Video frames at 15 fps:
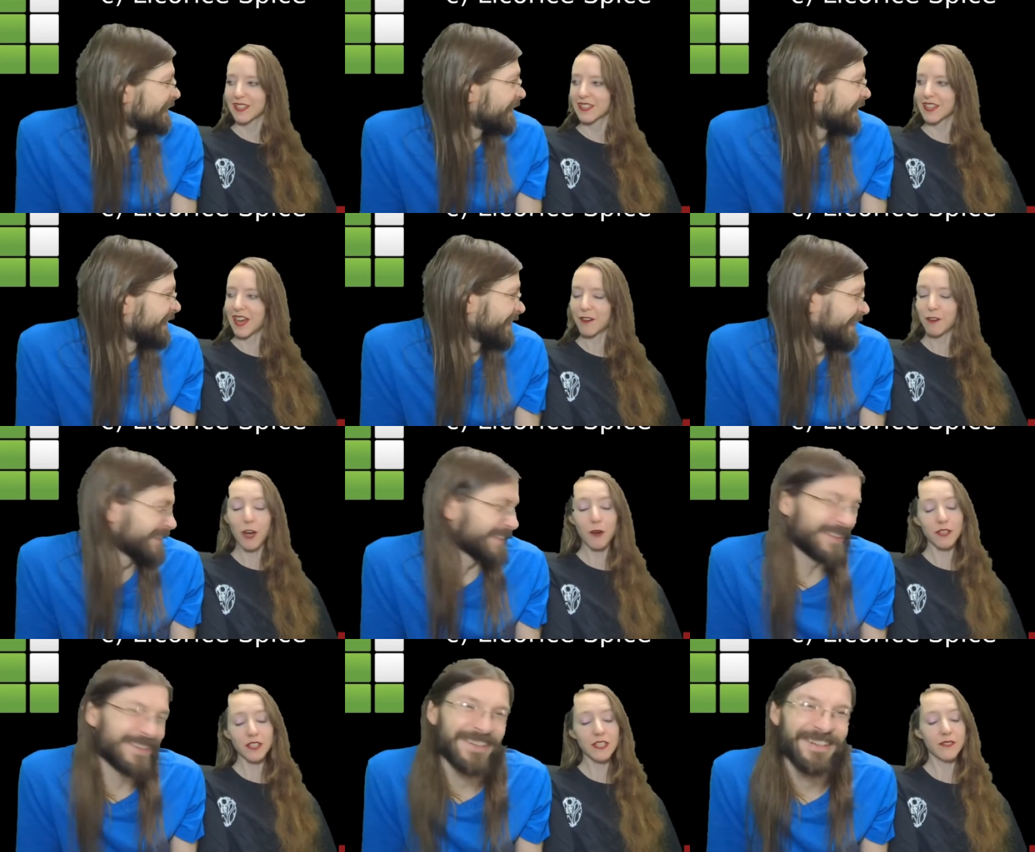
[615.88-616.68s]
Speaker 1: yeah, well, I
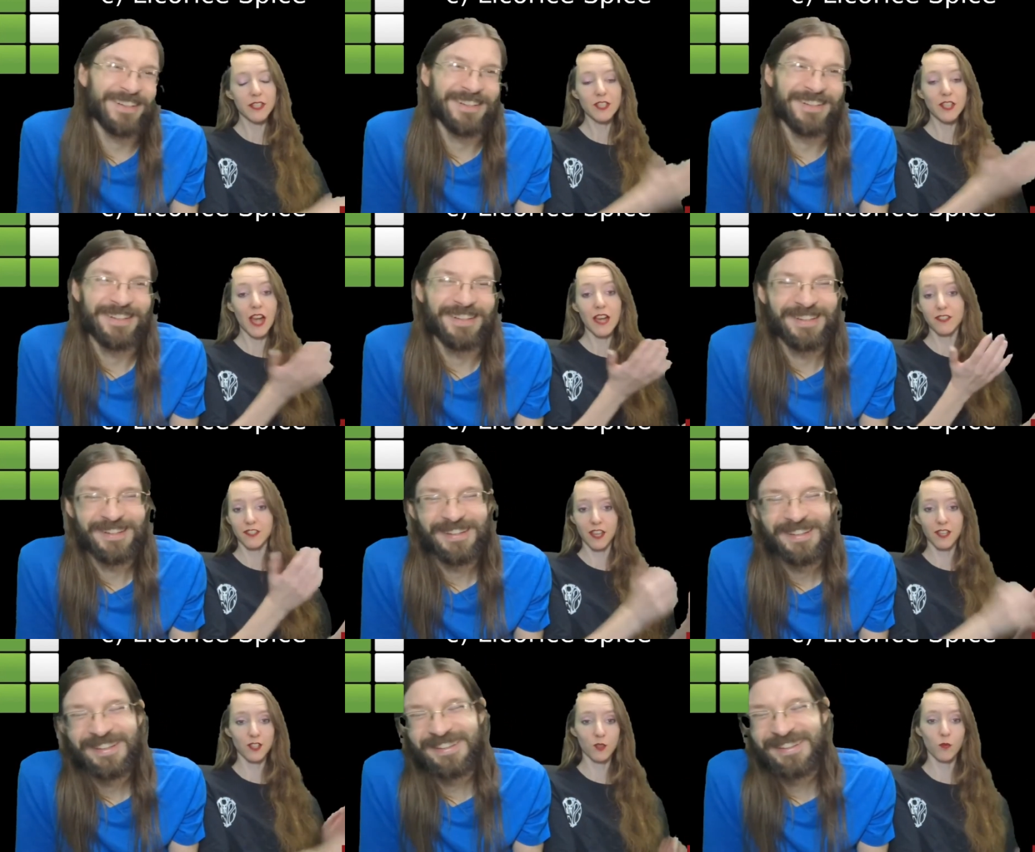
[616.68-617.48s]
wasn't even sure. I was
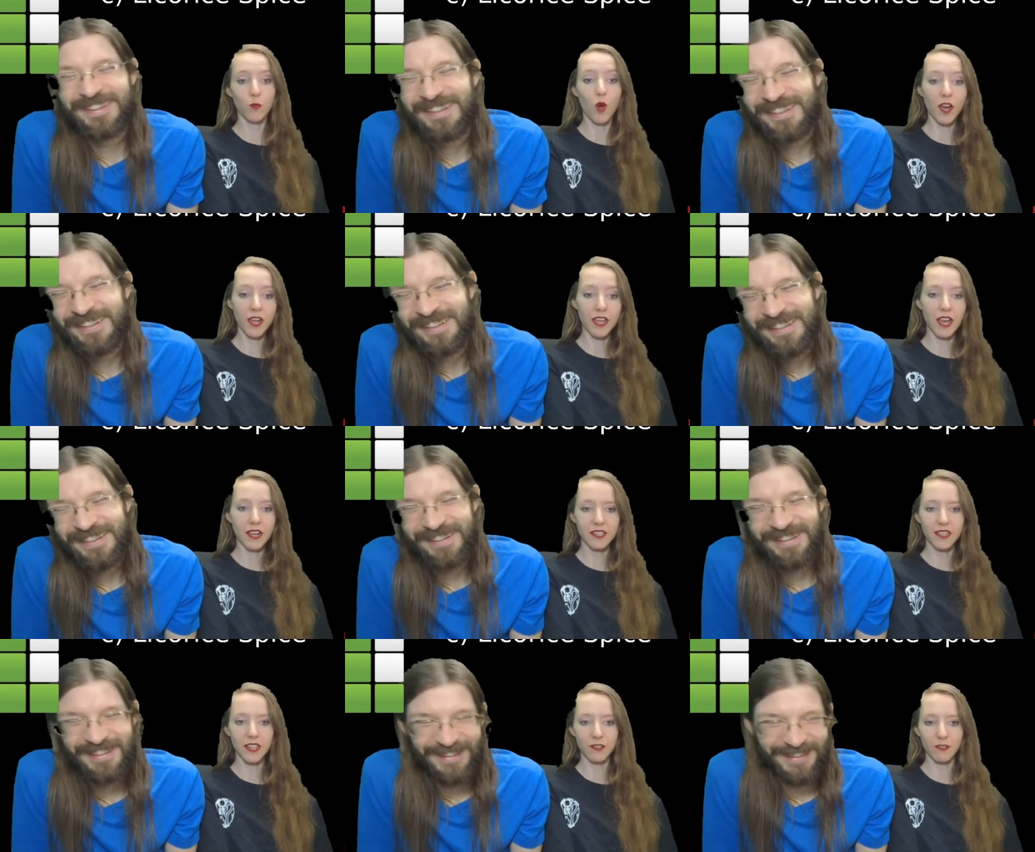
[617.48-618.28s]
like just walking out in
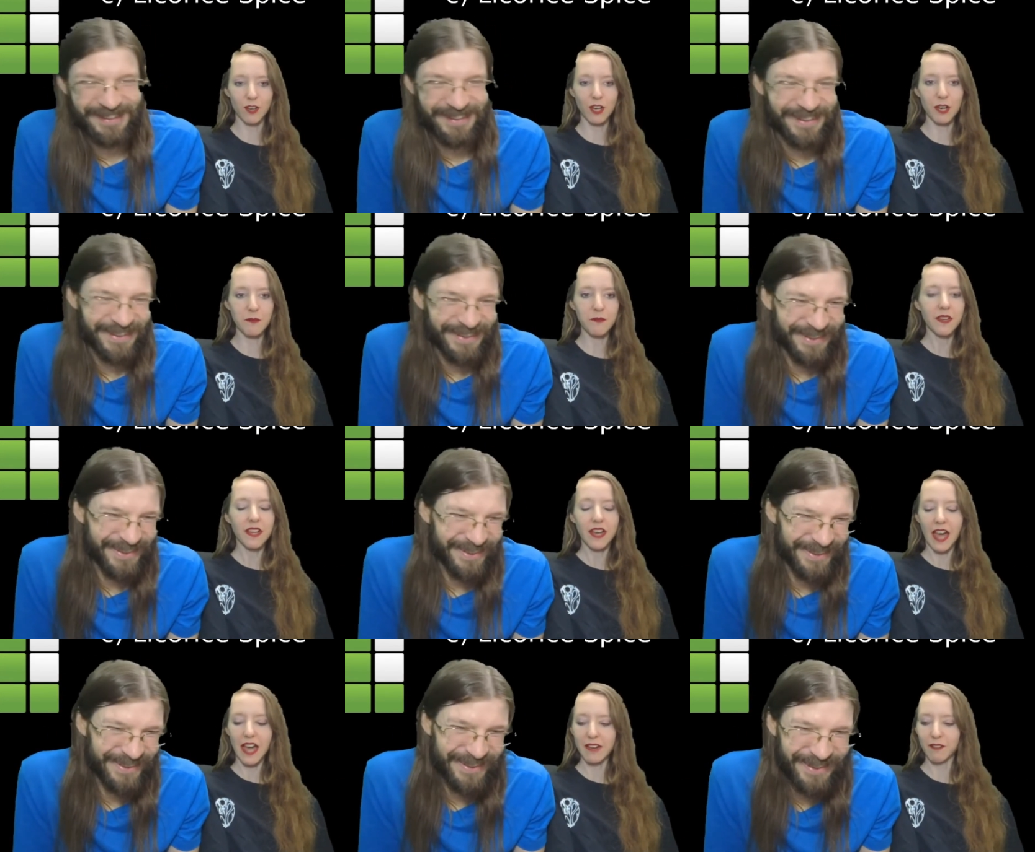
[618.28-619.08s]
the other room.
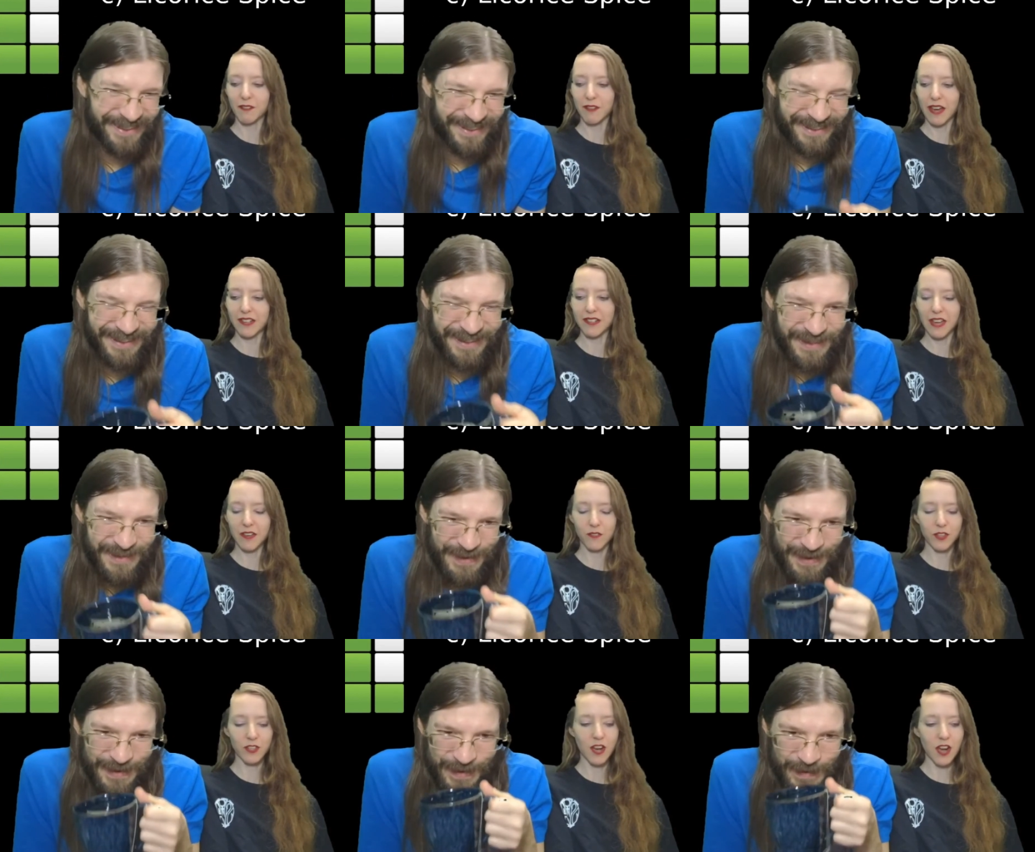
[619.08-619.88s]
I had, had
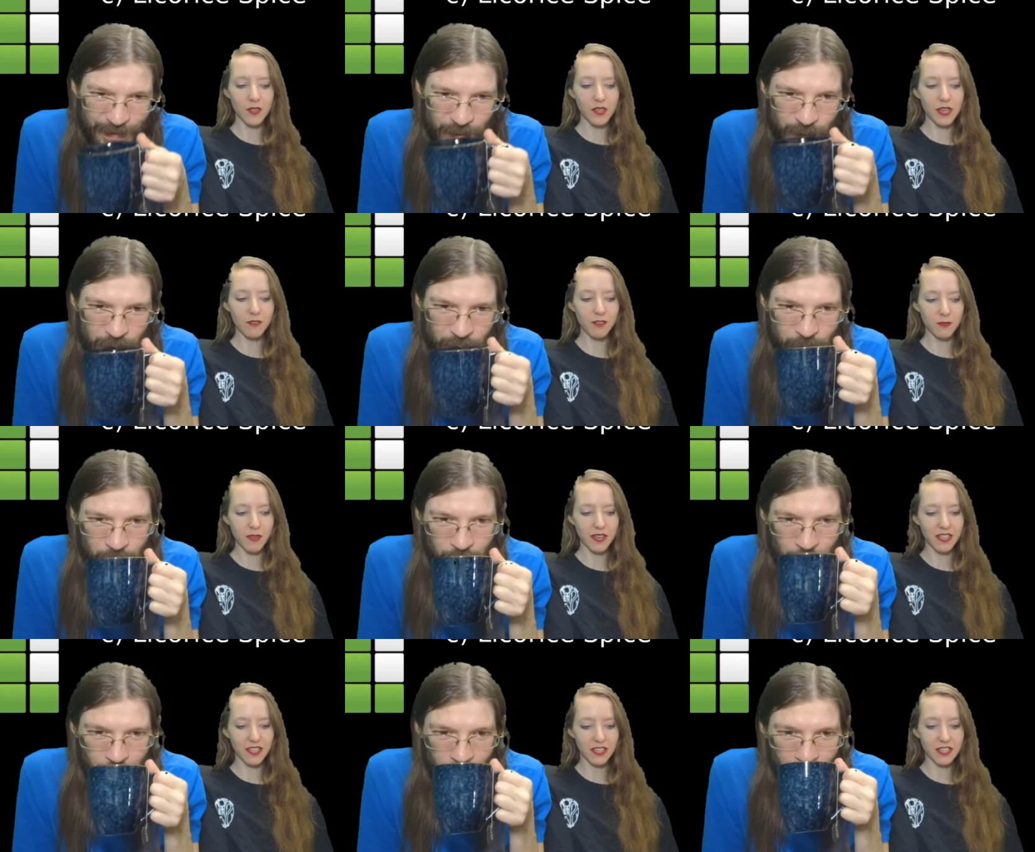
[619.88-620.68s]
forgotten that he was
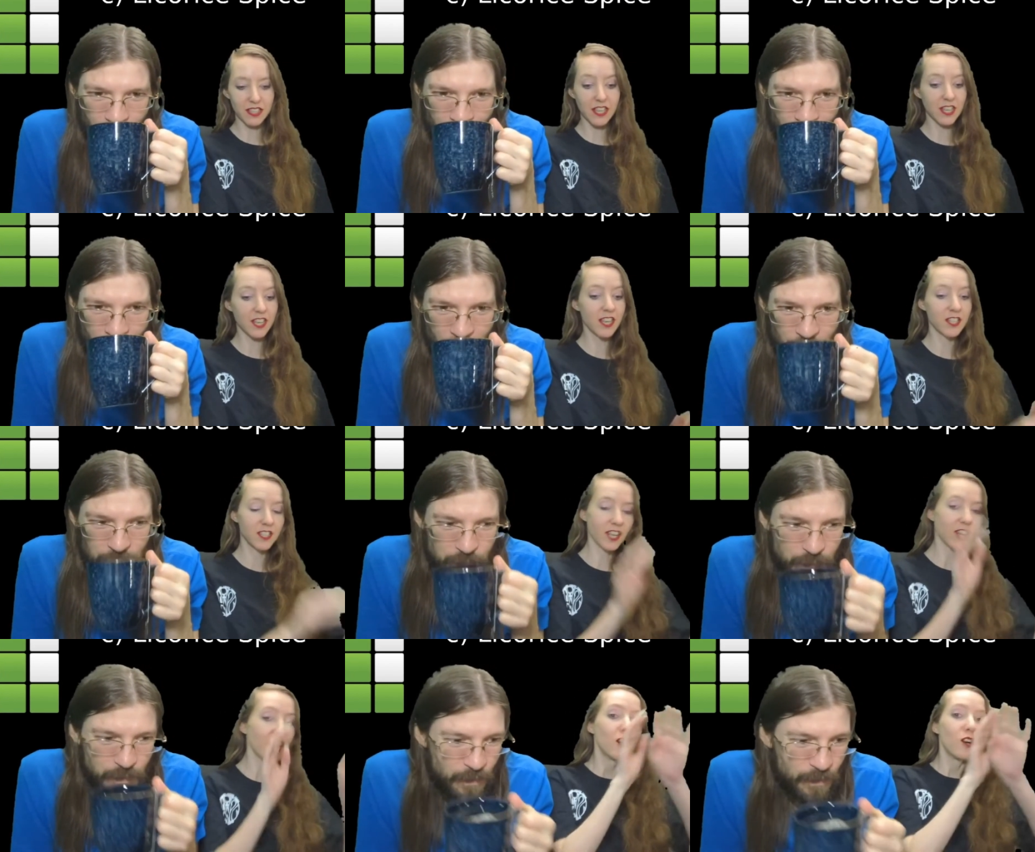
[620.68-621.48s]
making a scene. He's
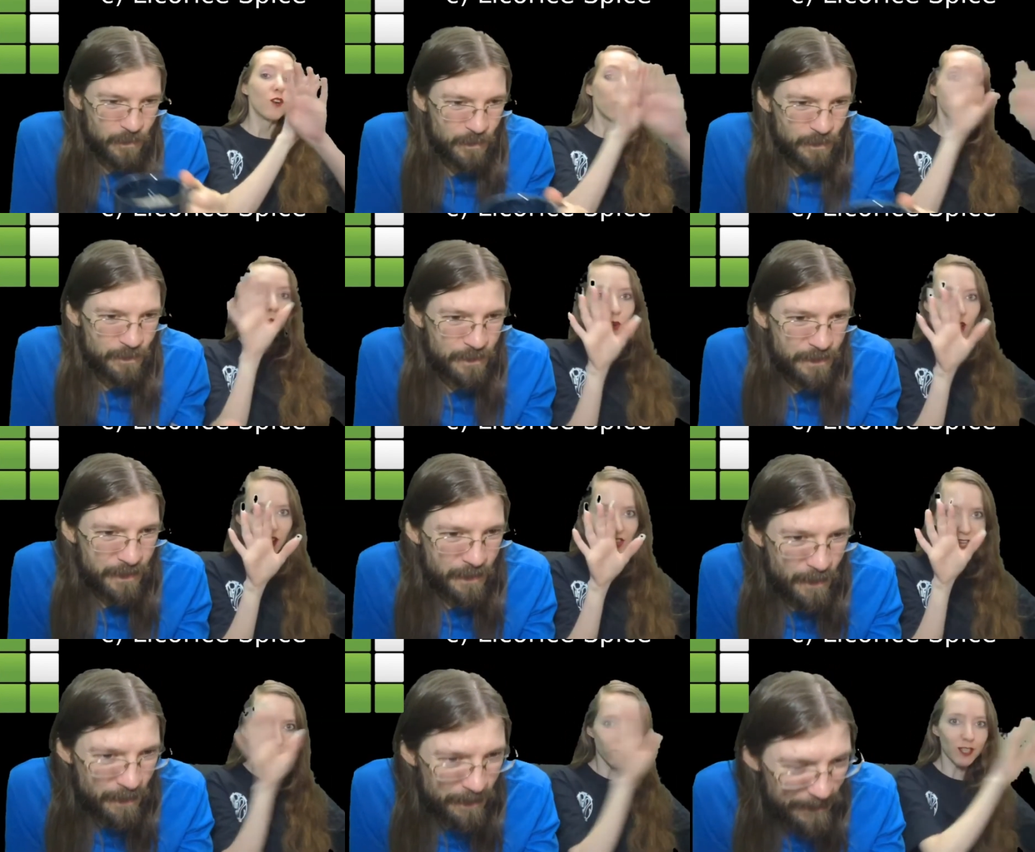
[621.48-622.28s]
like,
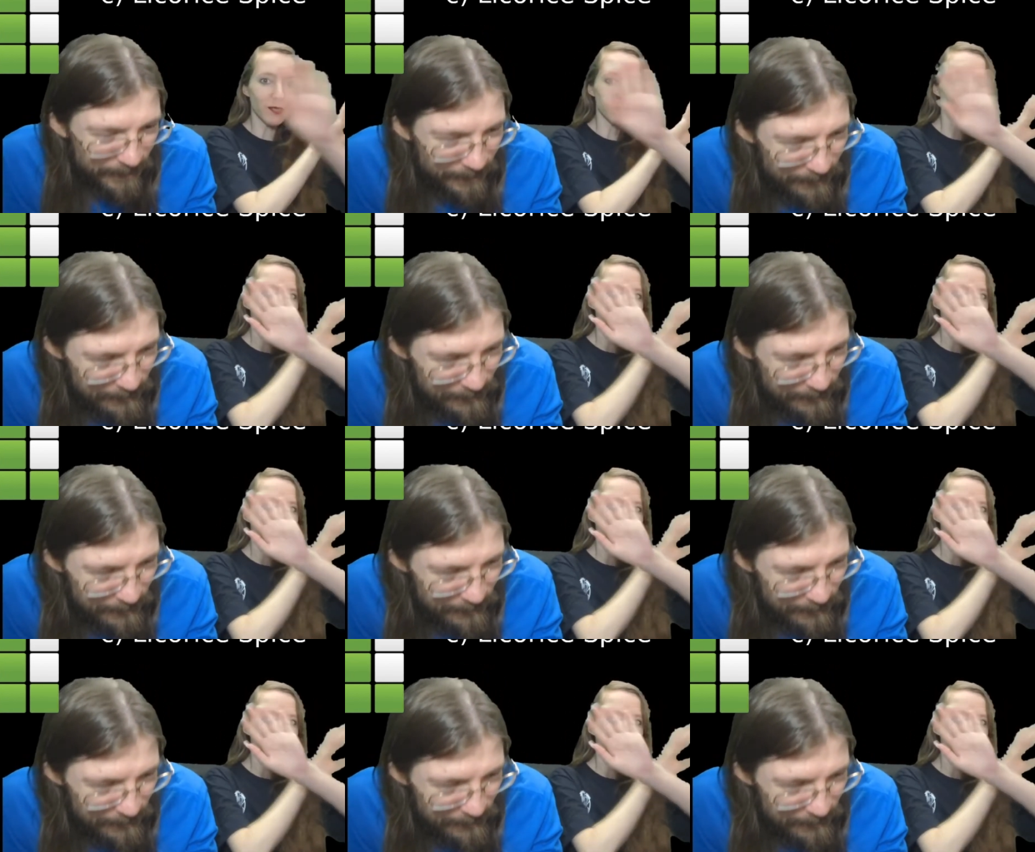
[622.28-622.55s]
like runs up to me,